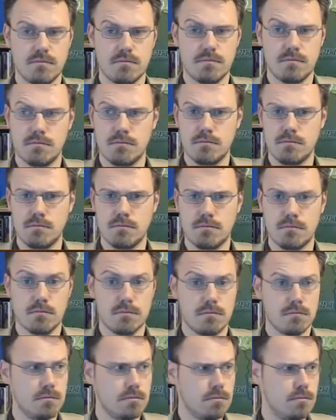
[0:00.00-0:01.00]

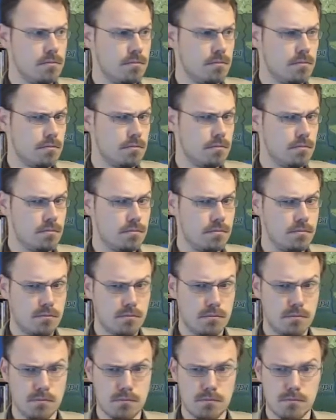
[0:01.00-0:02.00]

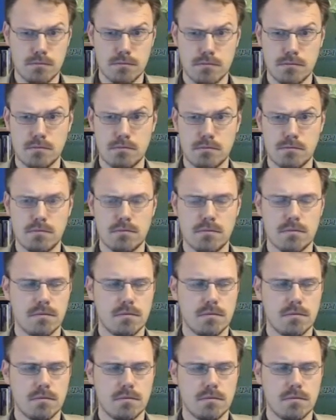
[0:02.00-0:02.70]
No one is speaking in this clip.